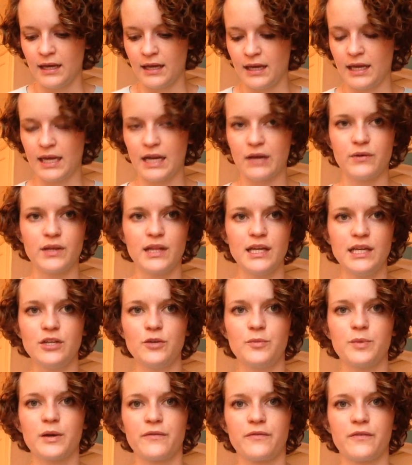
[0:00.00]
And I really do
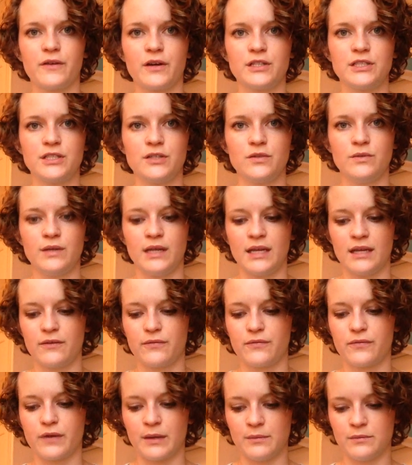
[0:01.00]
prefer to knit
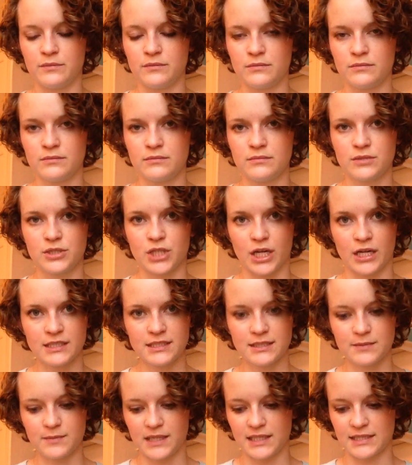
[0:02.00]
from
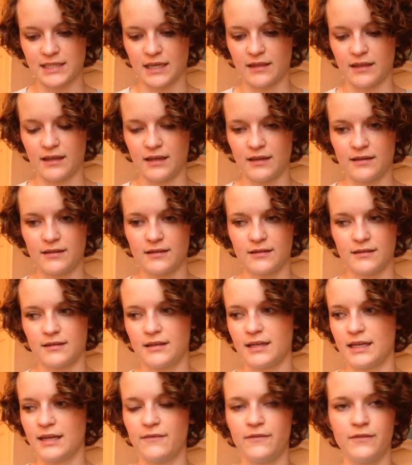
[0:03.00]
charts because I think
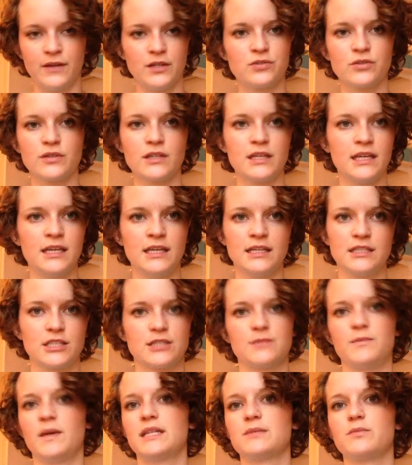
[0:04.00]
visually it
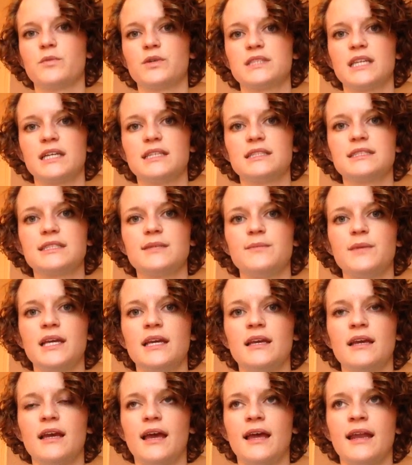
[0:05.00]
just makes more sense to
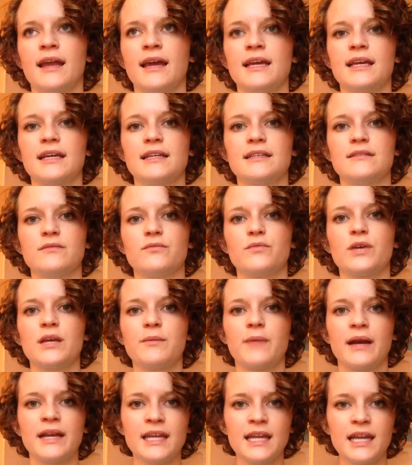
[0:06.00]
me, and I can read
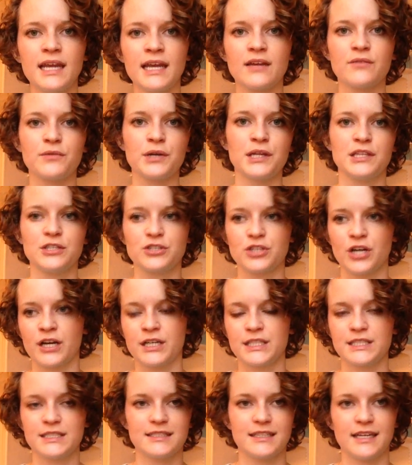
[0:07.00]
my knitting and read the
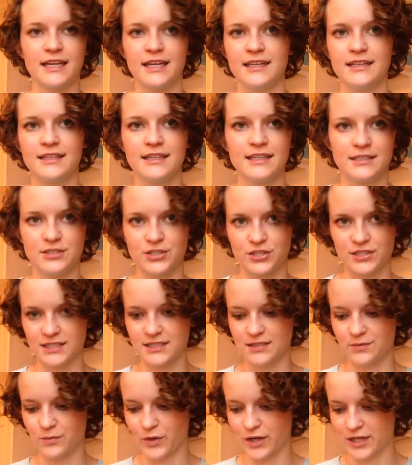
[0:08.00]
chart, and it
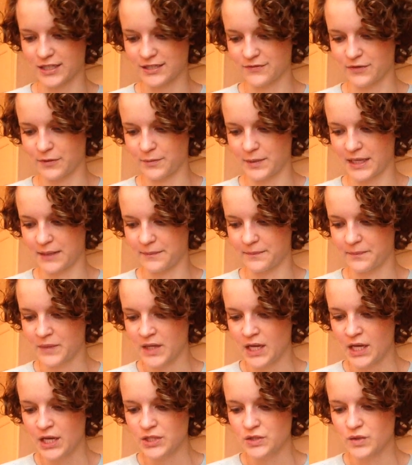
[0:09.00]
just works for me.
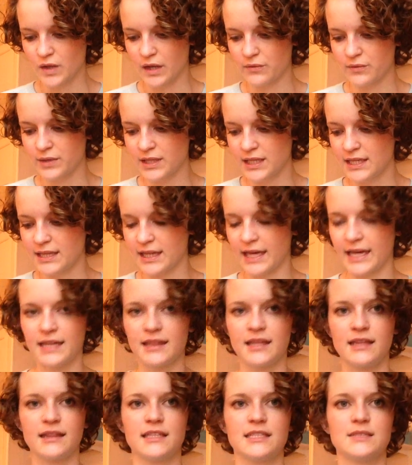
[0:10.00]
So I really like
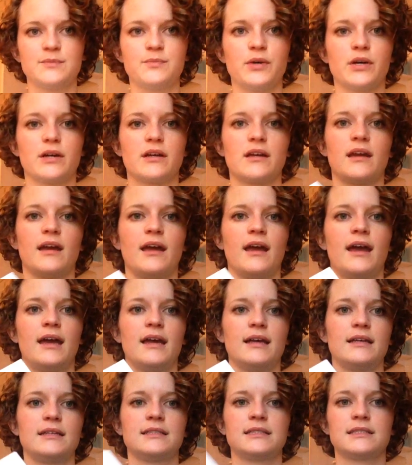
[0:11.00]
that this book
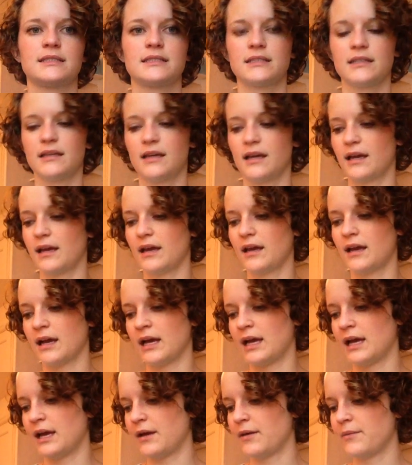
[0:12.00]
has
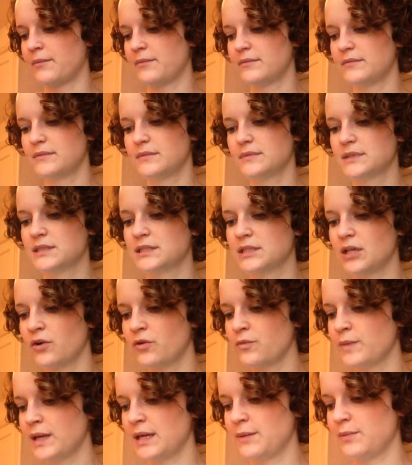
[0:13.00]
so
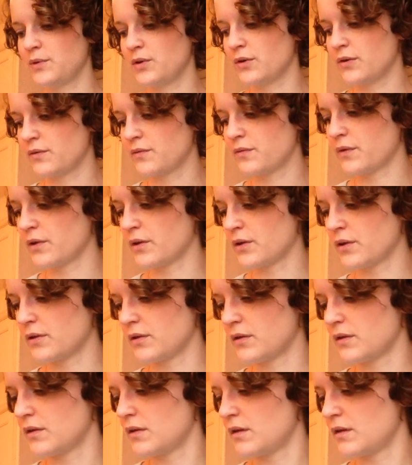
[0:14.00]
many beautiful